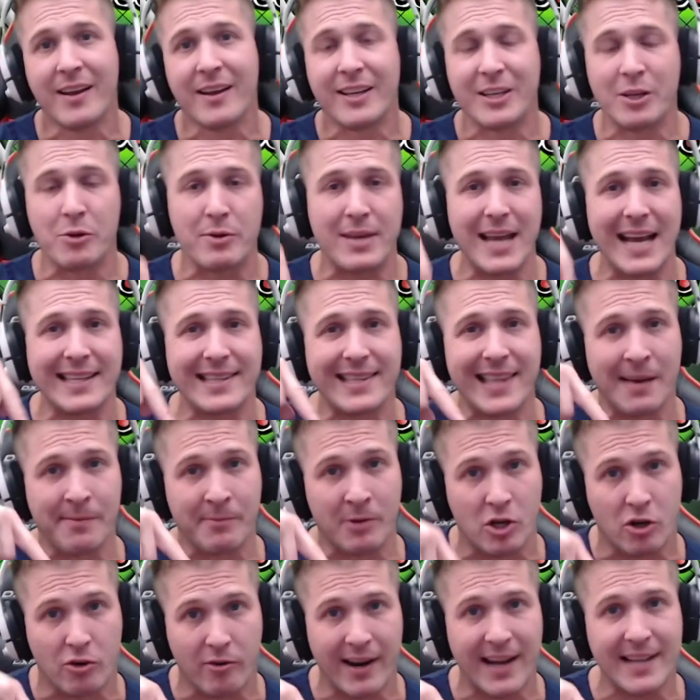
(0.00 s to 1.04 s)
You get them
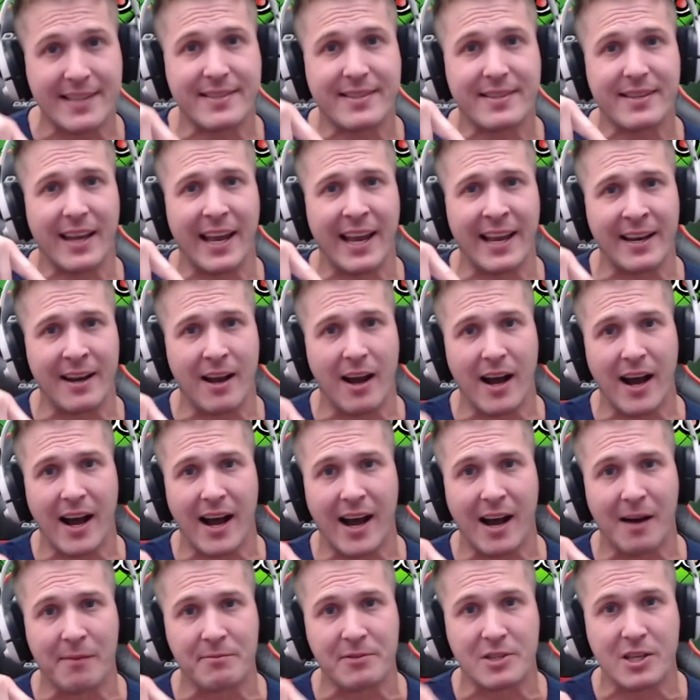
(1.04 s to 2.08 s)
crits and
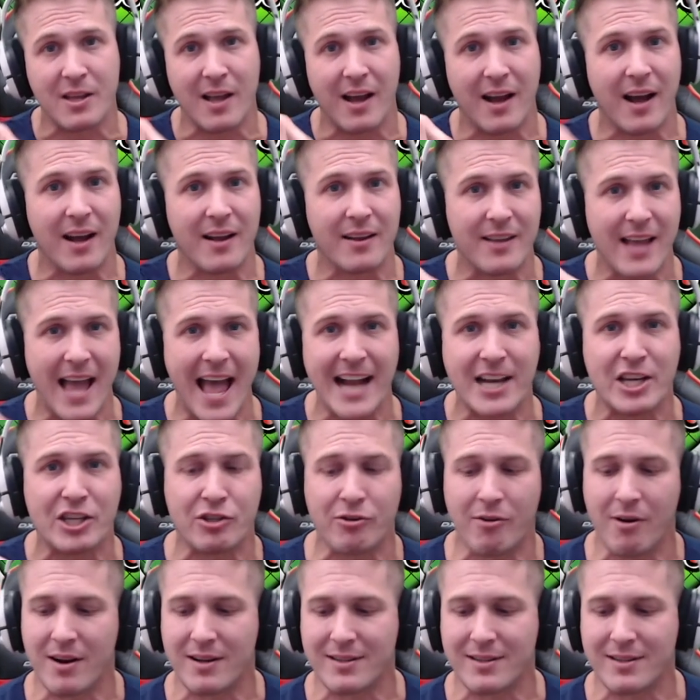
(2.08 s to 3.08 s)
um extra